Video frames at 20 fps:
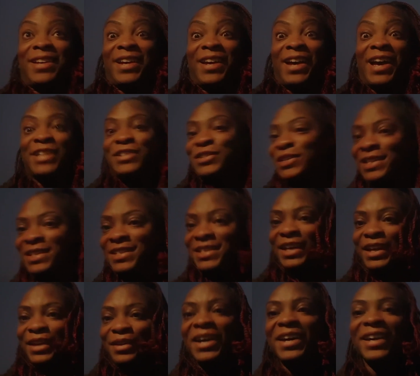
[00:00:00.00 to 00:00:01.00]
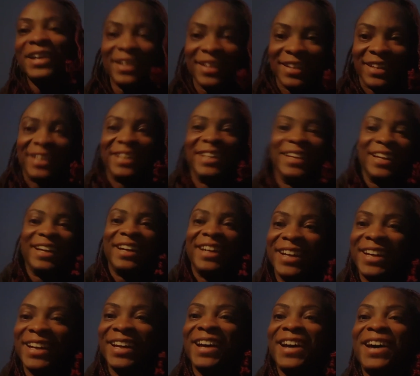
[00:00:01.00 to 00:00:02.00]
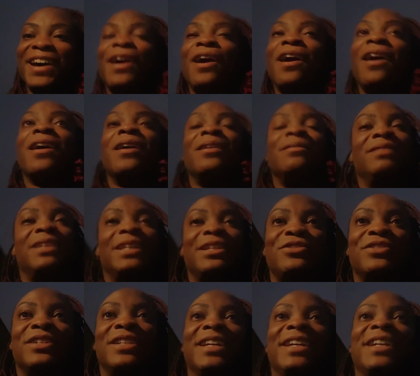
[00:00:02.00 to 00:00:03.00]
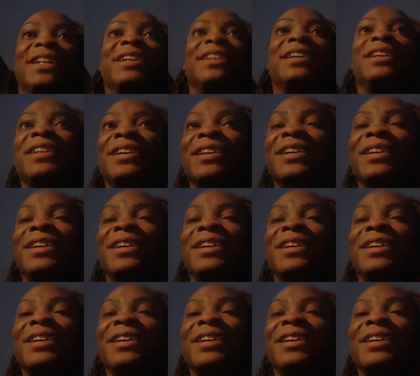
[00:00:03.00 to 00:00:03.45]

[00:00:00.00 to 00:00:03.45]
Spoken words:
as you can see, I'm literally...